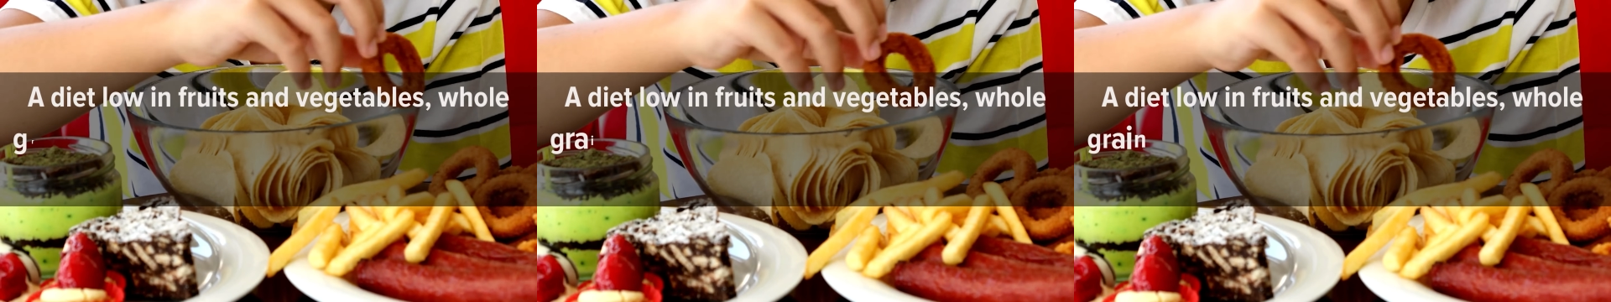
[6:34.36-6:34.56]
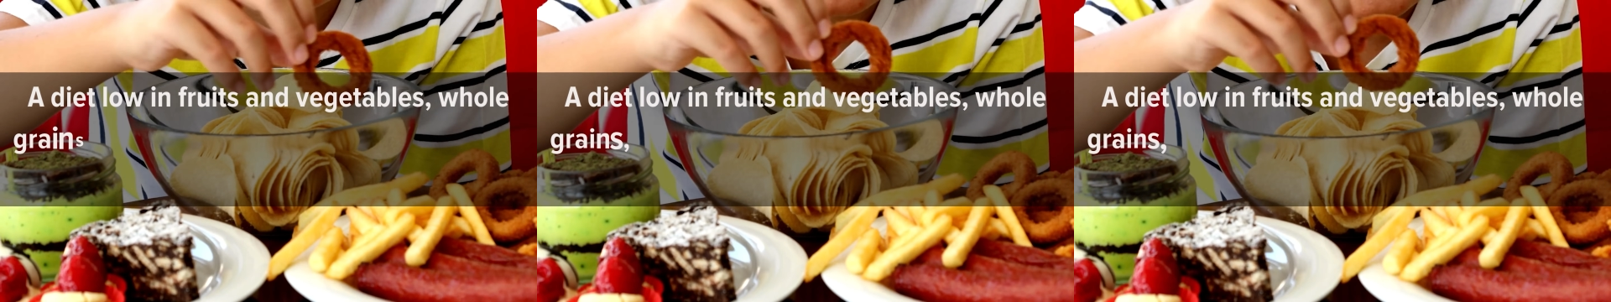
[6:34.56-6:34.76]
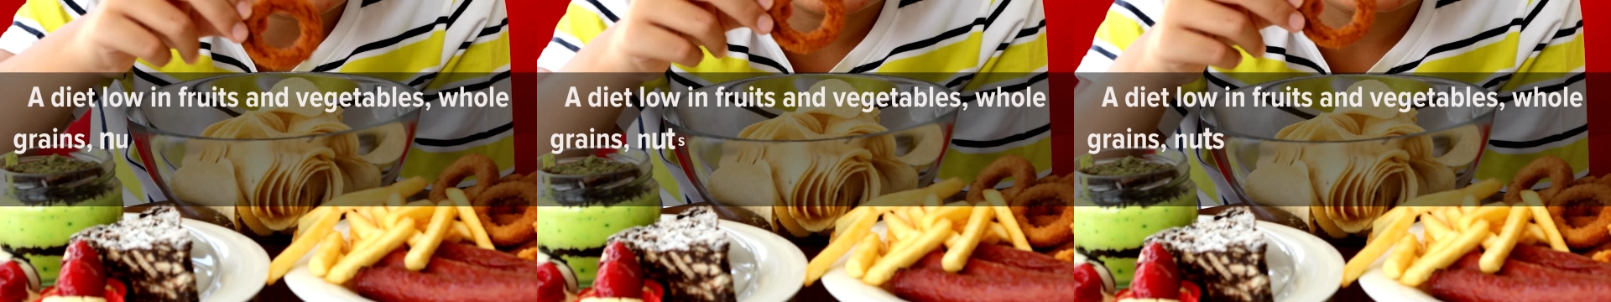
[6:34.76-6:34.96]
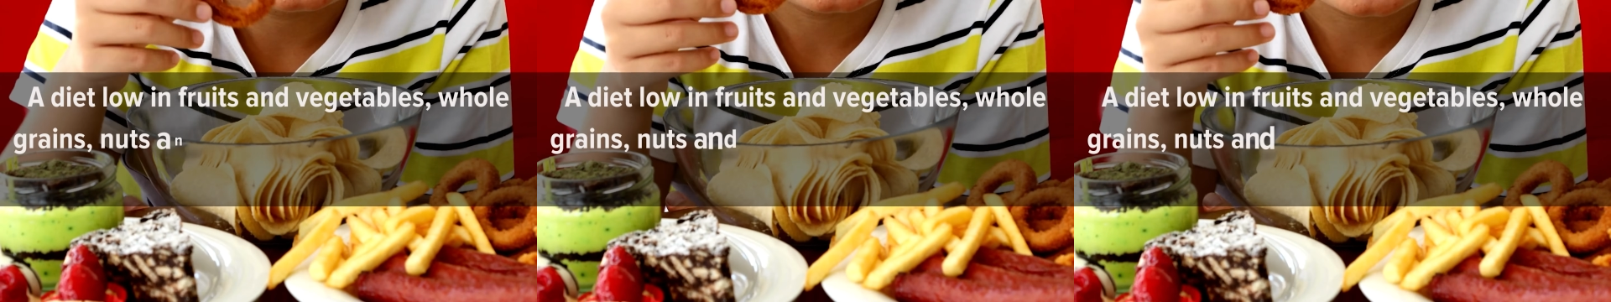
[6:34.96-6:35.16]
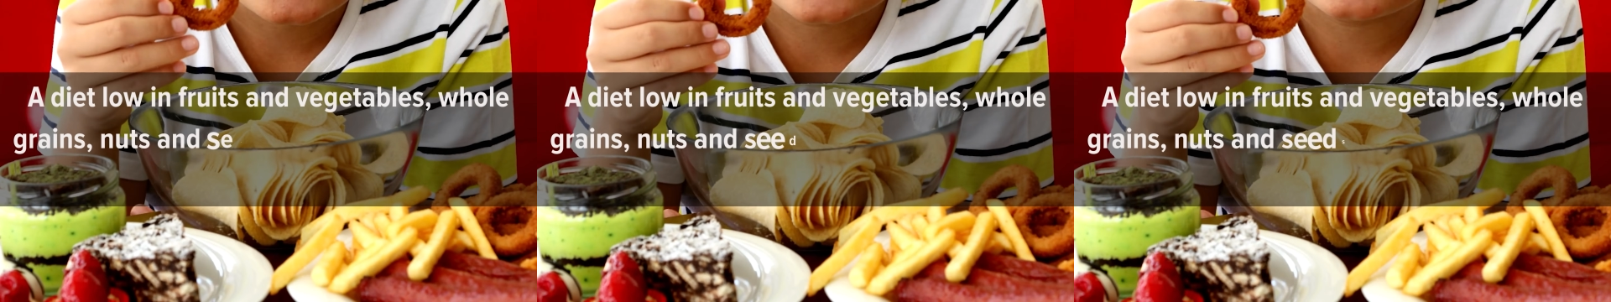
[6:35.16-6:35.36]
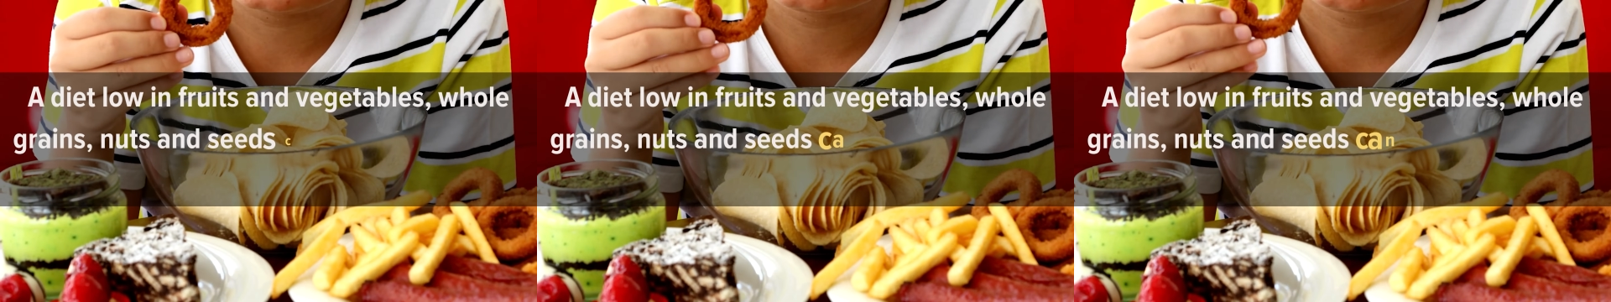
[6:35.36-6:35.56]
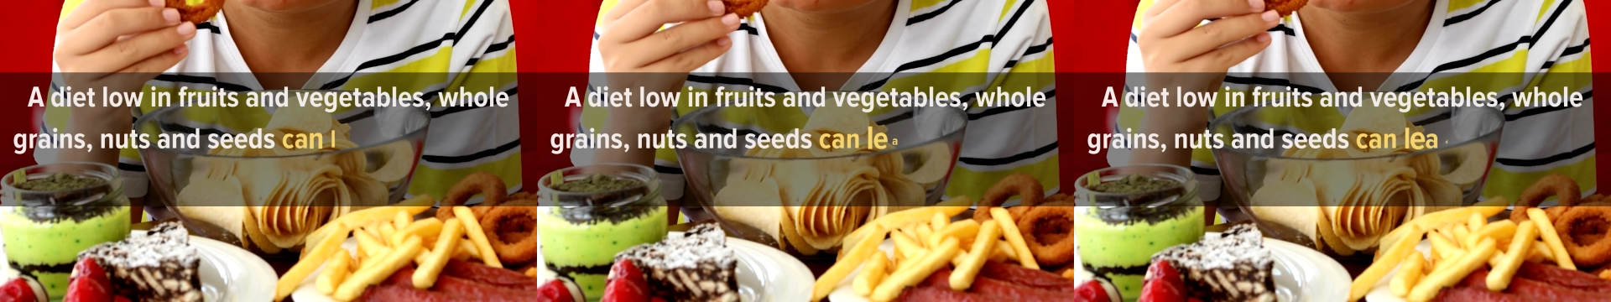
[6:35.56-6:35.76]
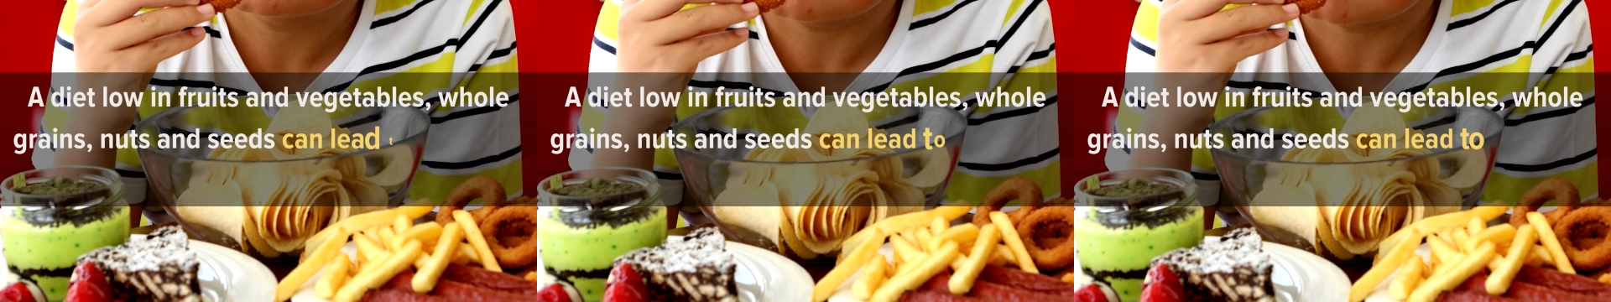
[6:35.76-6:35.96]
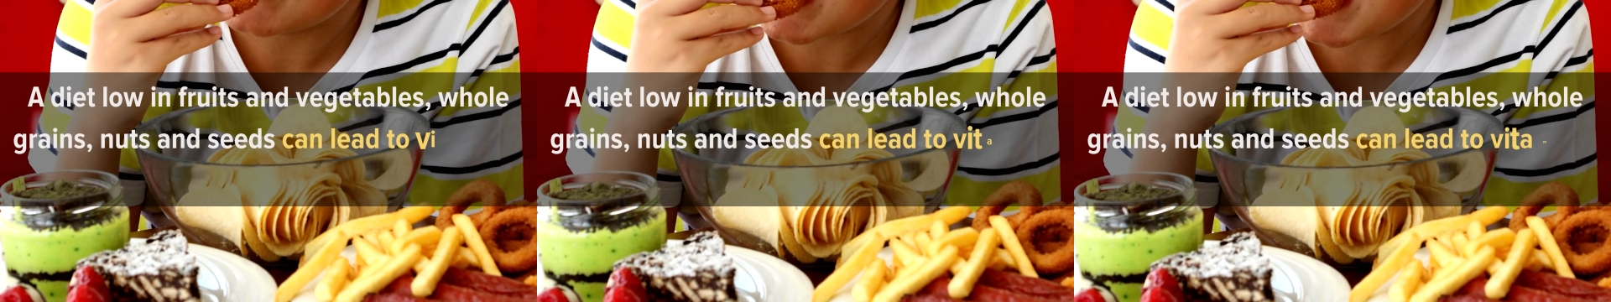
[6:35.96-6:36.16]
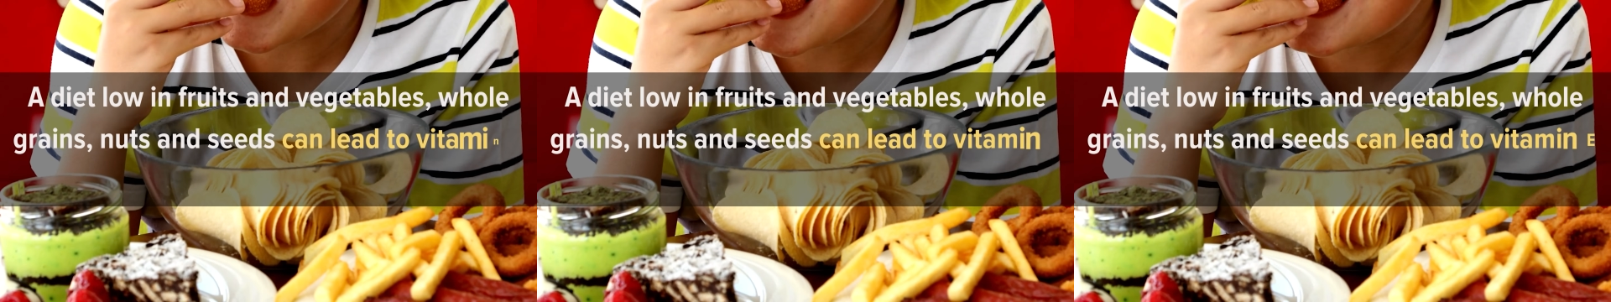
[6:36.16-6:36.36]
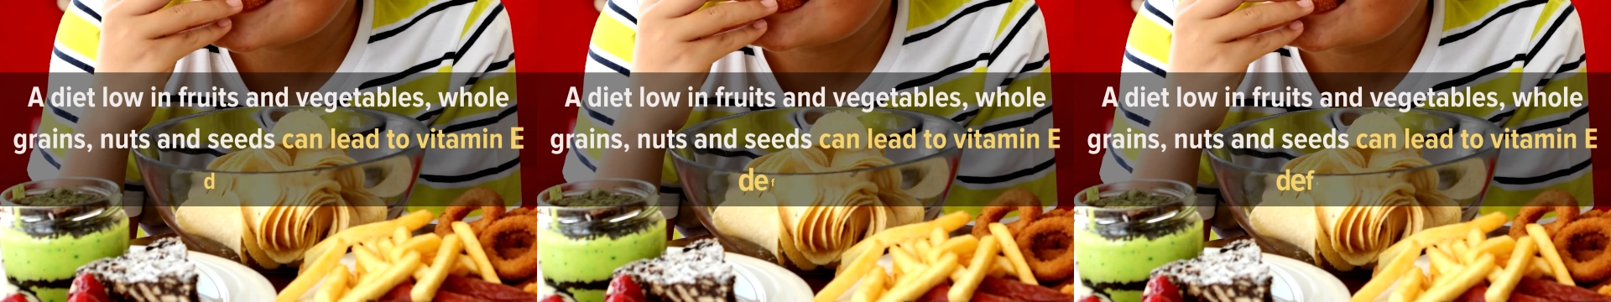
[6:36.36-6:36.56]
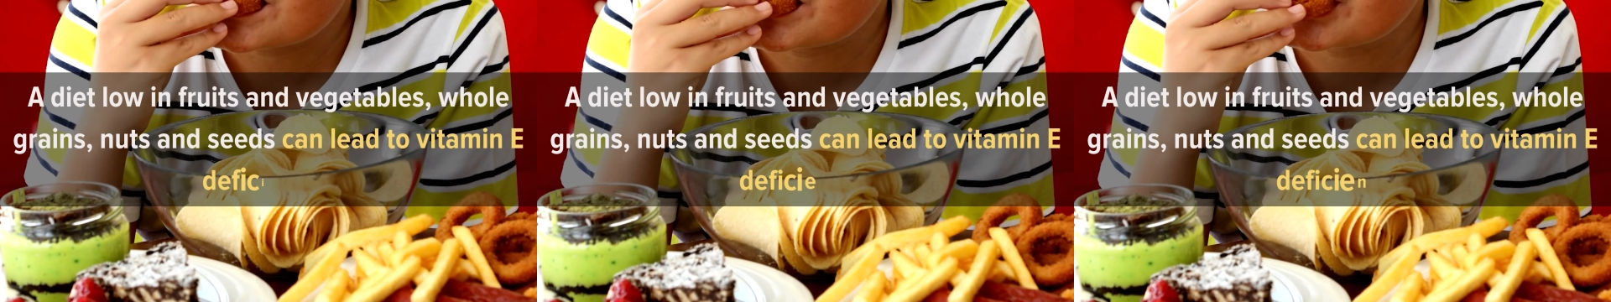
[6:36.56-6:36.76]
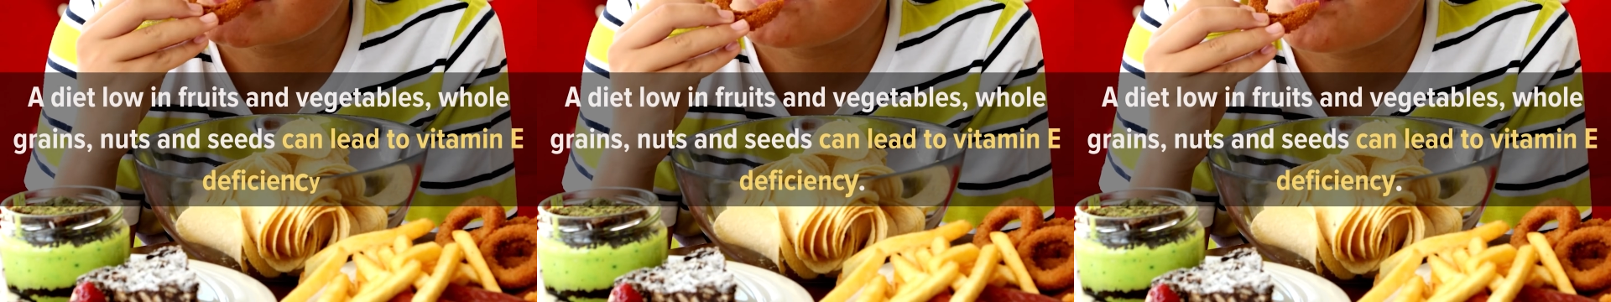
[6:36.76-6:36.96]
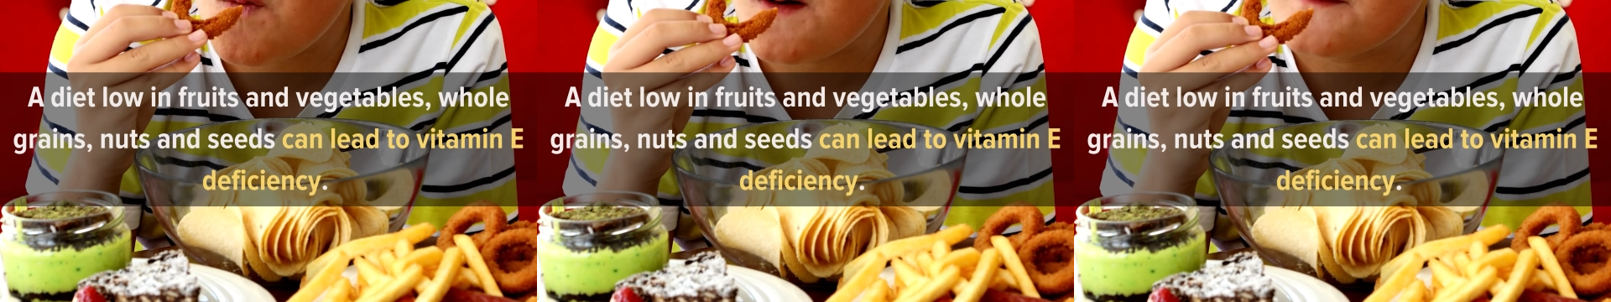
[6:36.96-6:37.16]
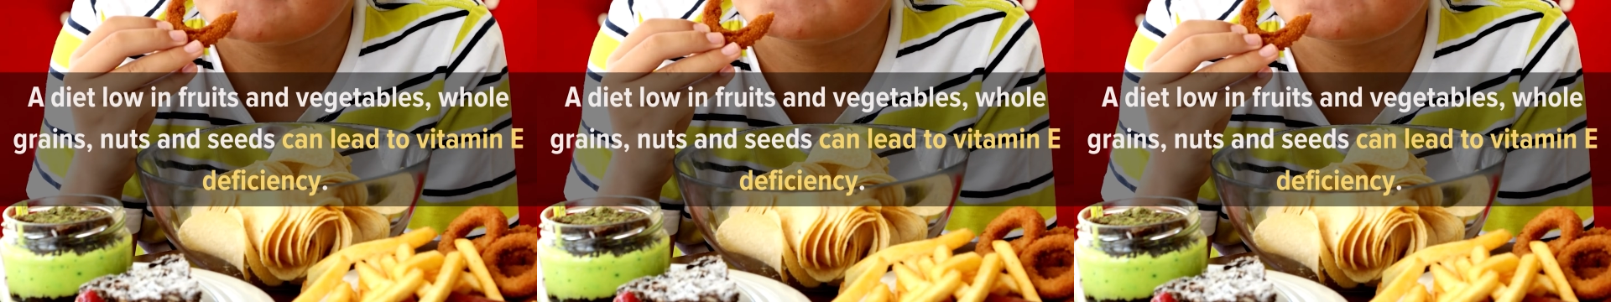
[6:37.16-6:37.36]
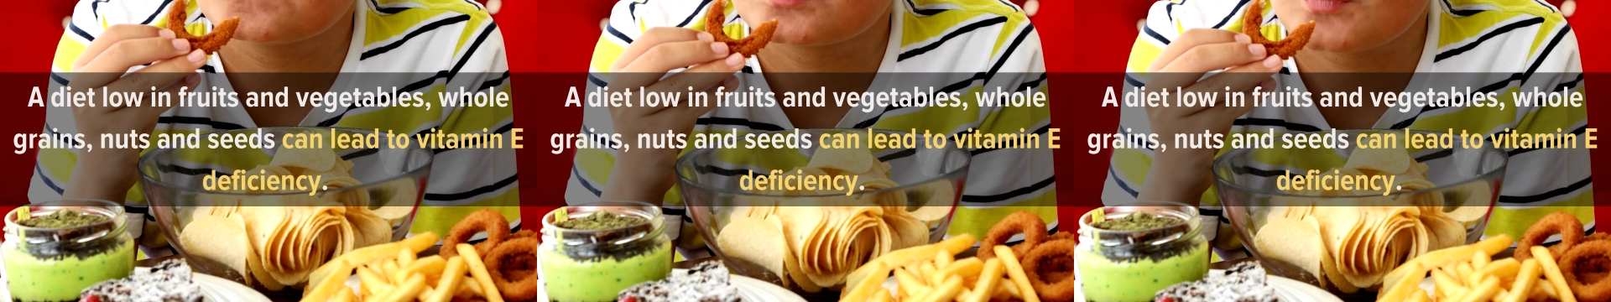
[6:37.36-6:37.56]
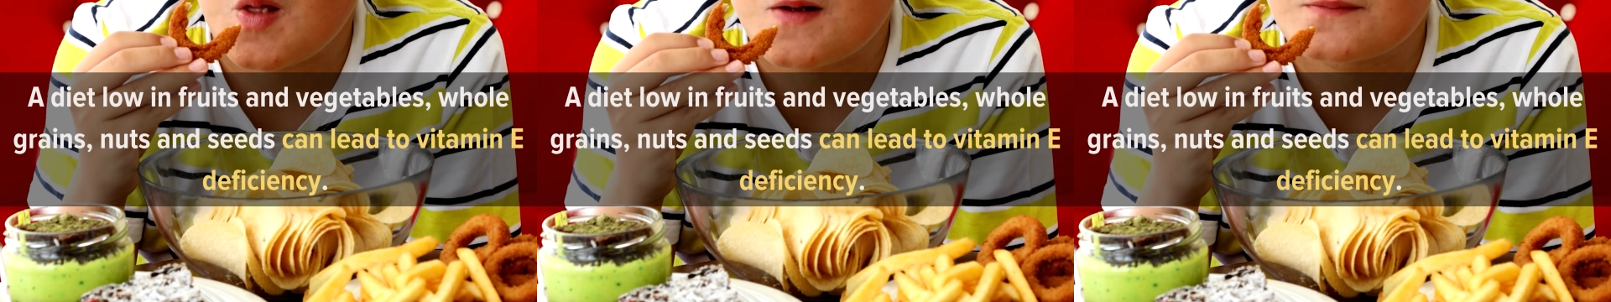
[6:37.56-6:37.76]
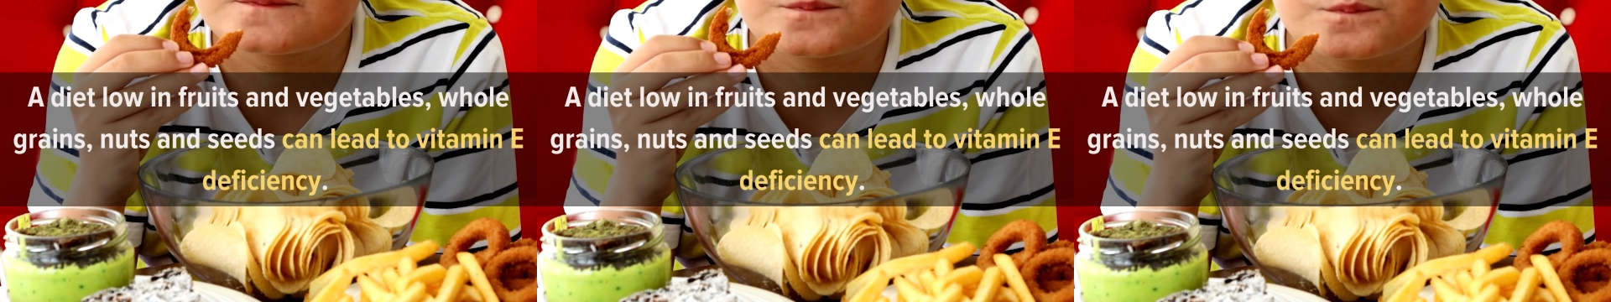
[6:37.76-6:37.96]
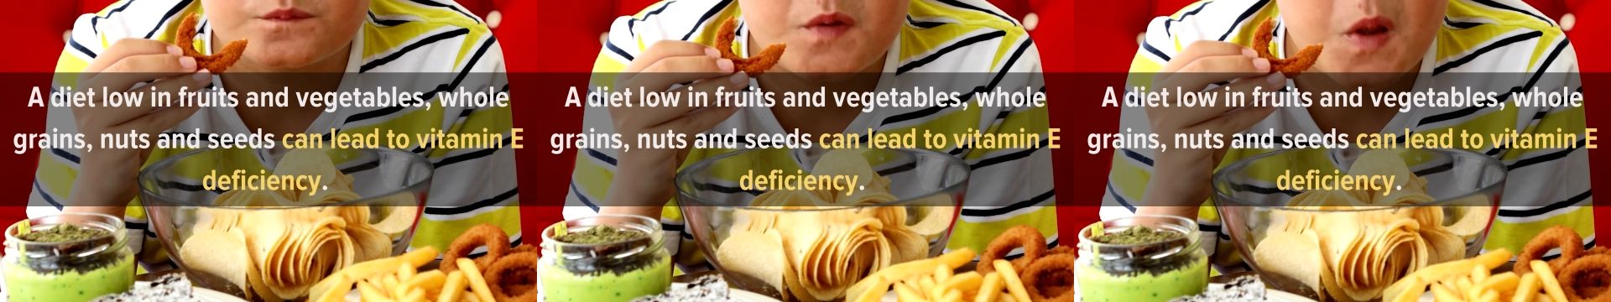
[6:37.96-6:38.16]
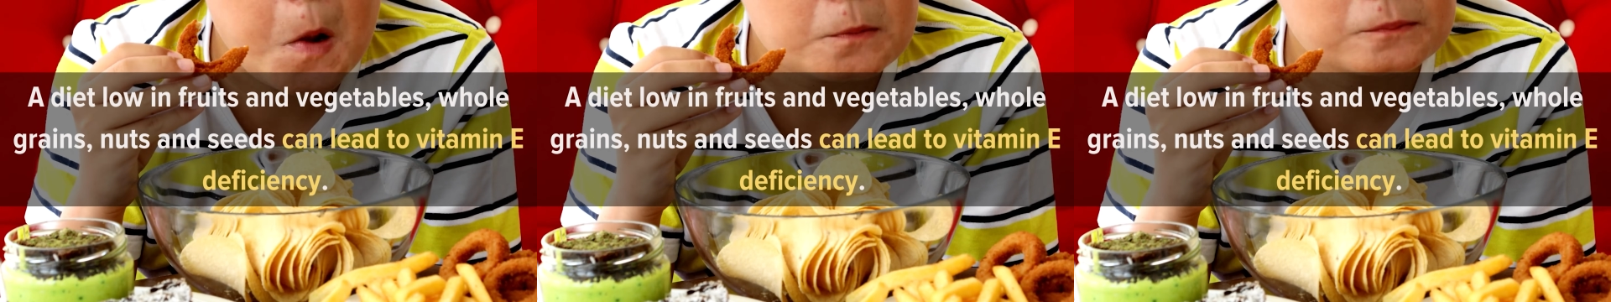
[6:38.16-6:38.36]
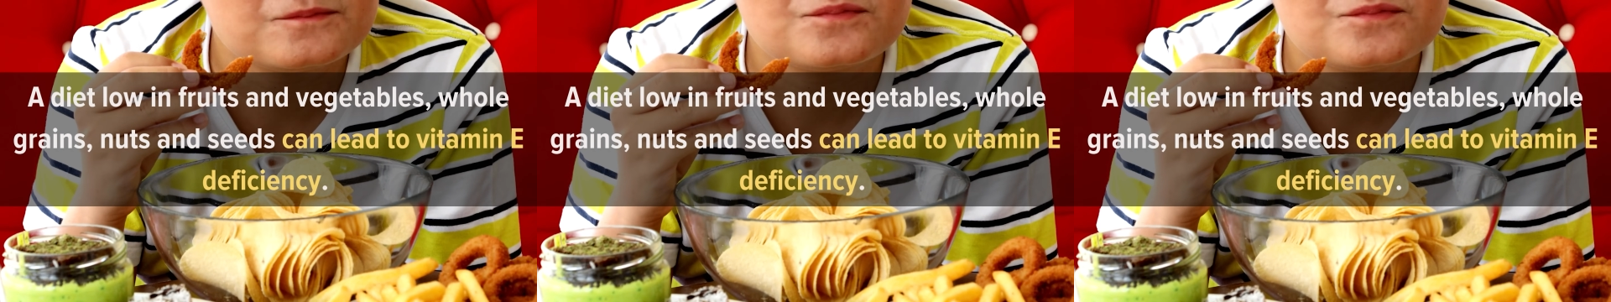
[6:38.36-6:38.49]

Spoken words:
(no speaker visible)